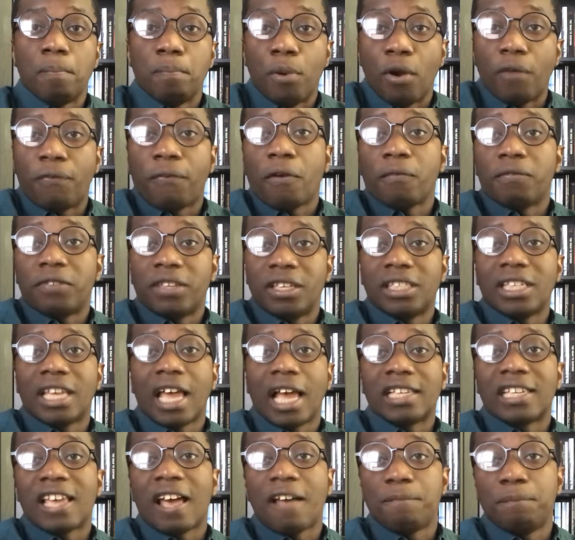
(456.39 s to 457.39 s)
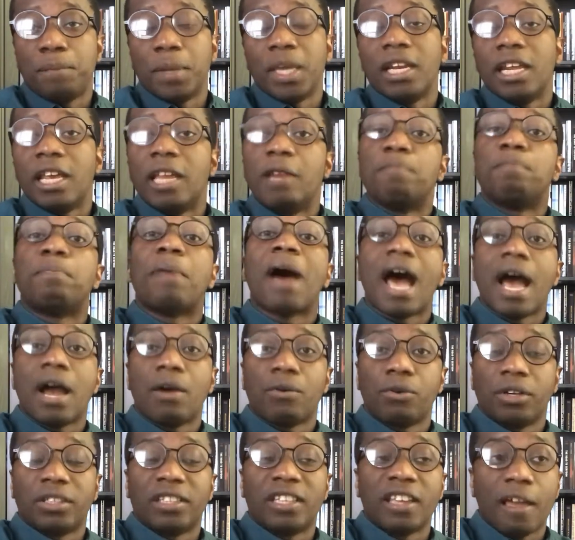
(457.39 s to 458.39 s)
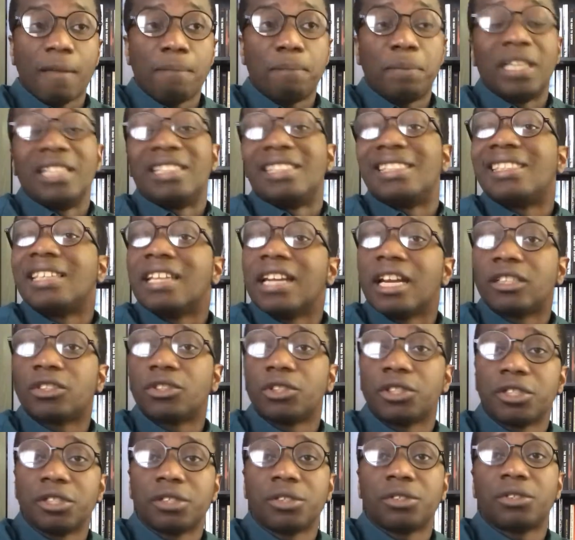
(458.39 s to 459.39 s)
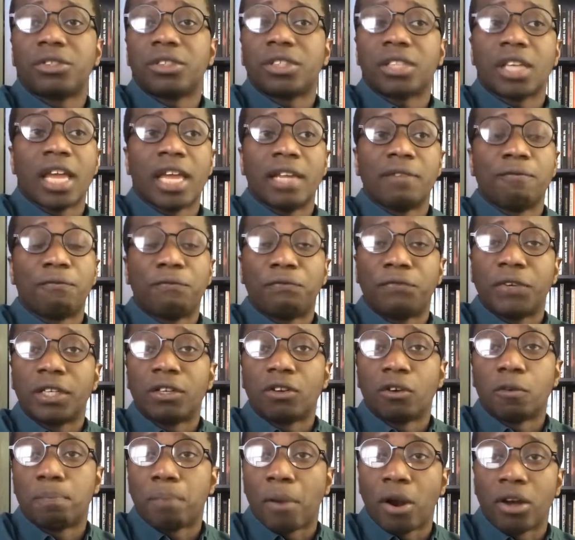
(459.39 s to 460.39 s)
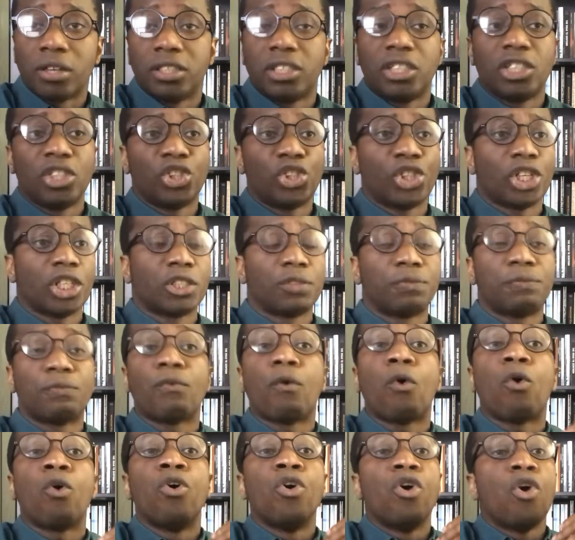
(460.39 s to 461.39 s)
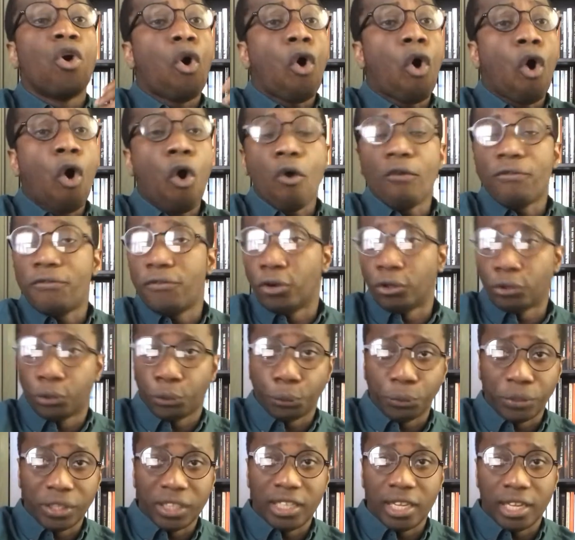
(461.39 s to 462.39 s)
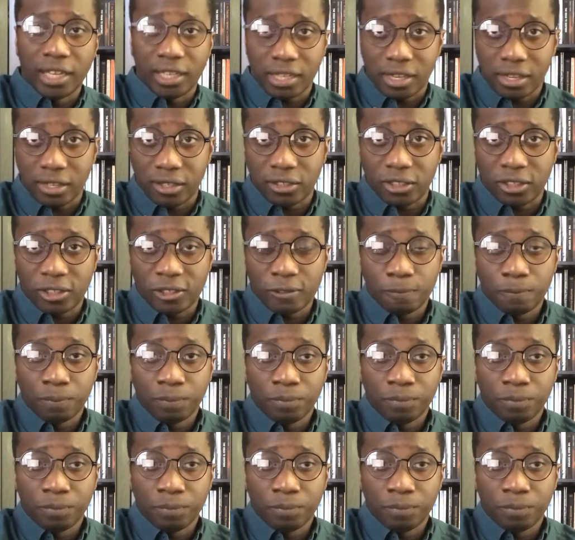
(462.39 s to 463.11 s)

Both of these guys have been in power. They have been senators and federal politicians for over 3 decades.